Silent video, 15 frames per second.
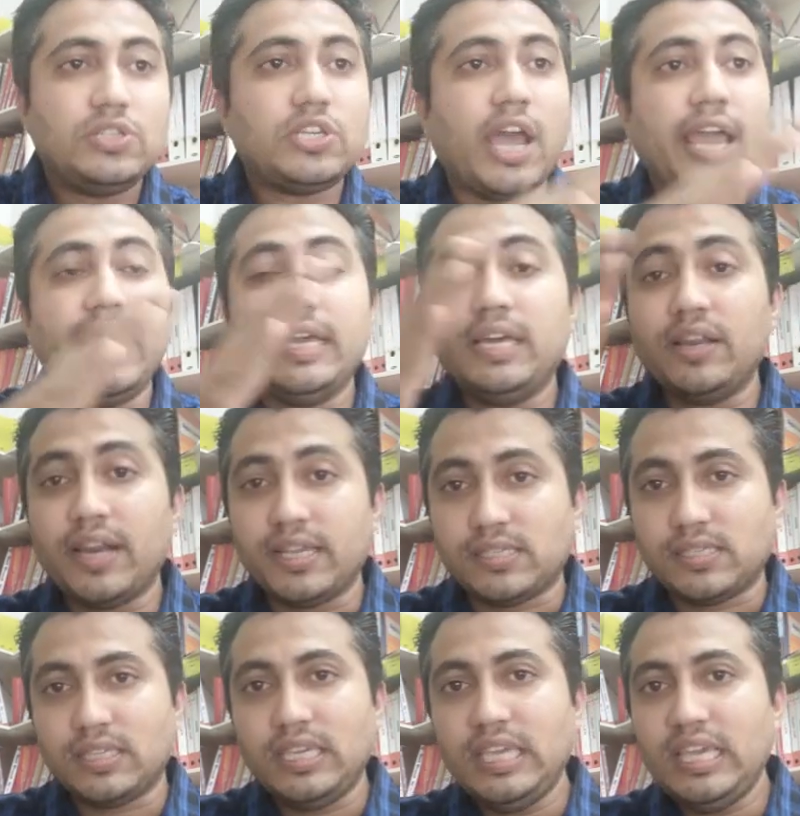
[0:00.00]

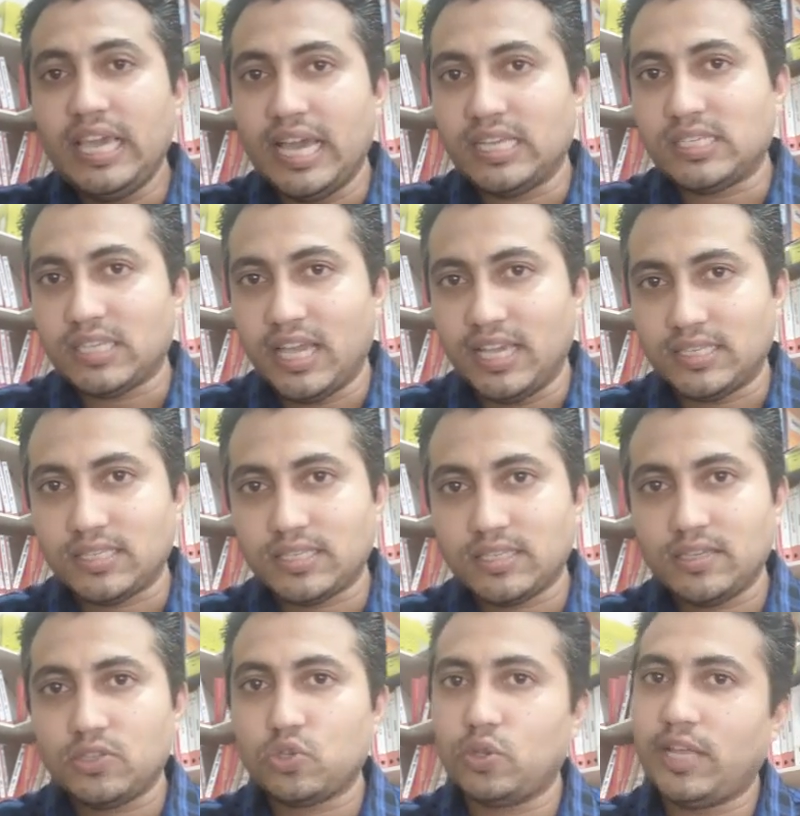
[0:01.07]
tigress
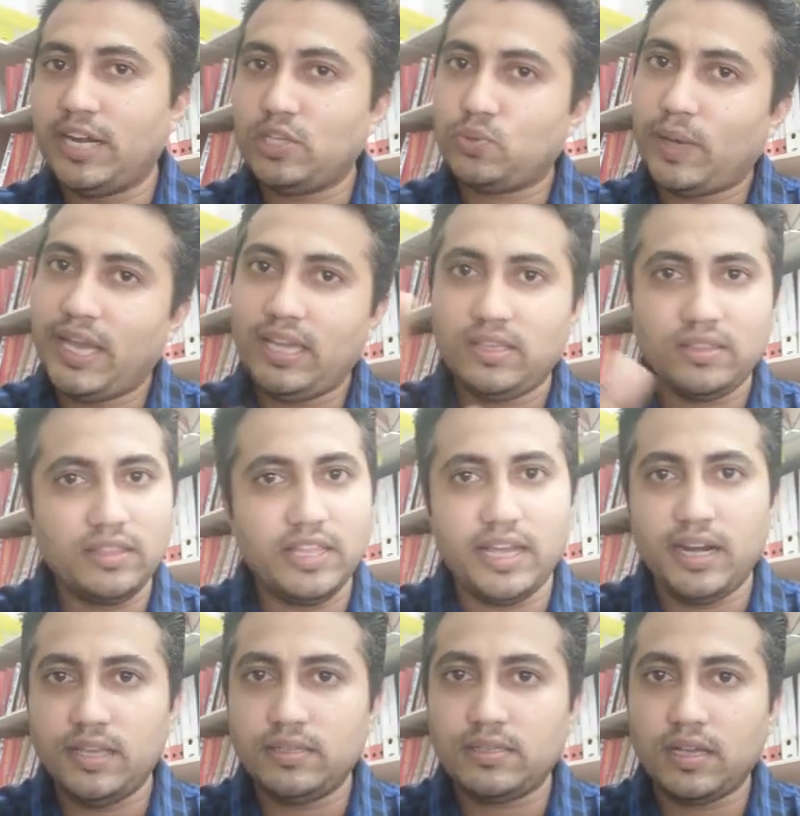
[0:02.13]
ess so that is why
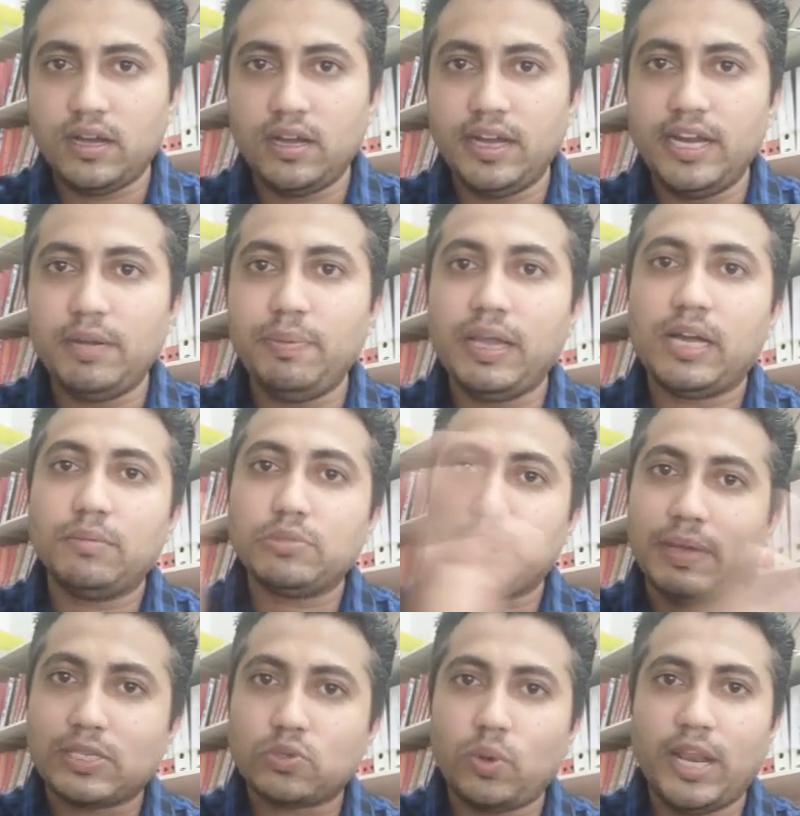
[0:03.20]
there is a, uh, it
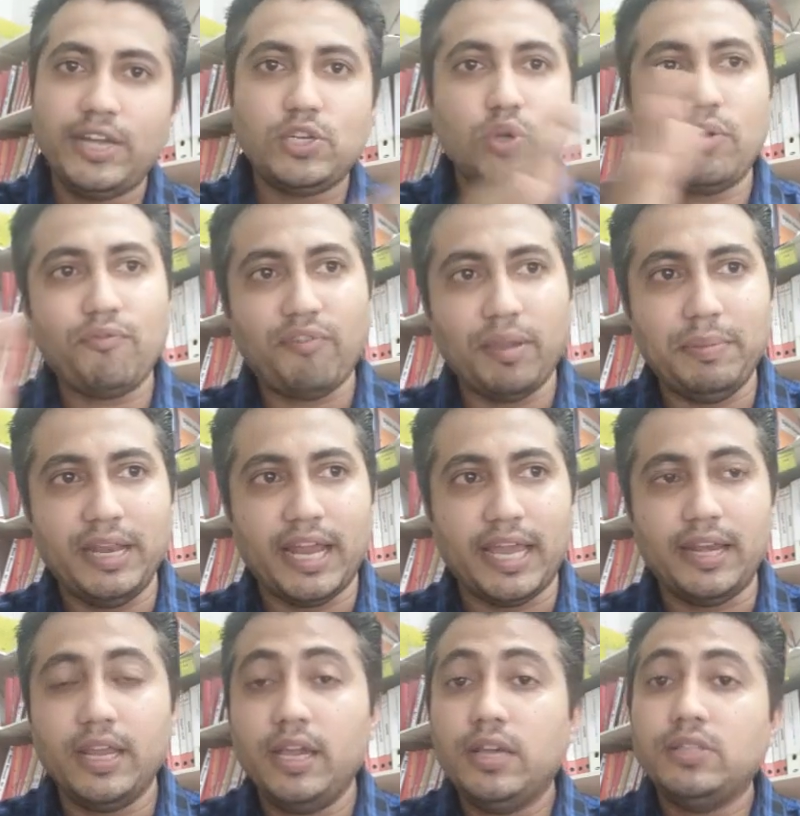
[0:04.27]
becomes masculine to
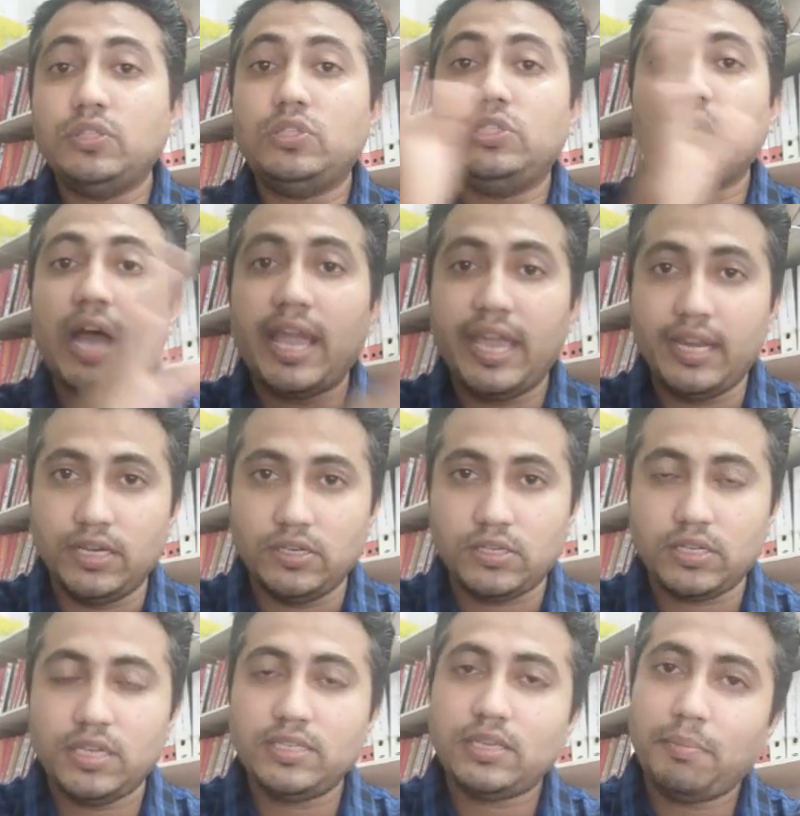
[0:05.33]
feminine
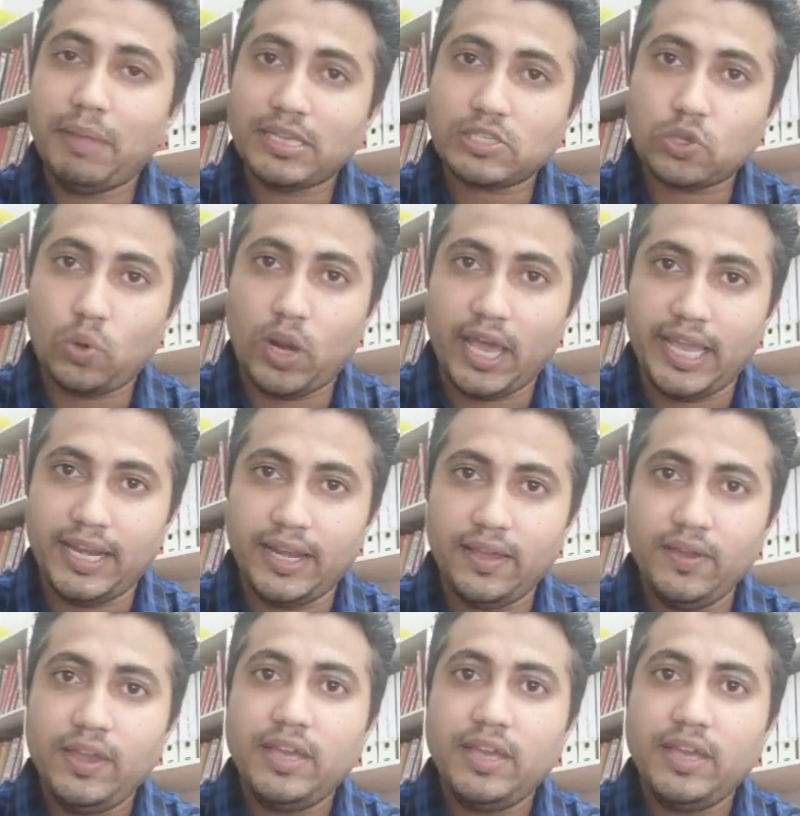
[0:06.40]
giant is a masculine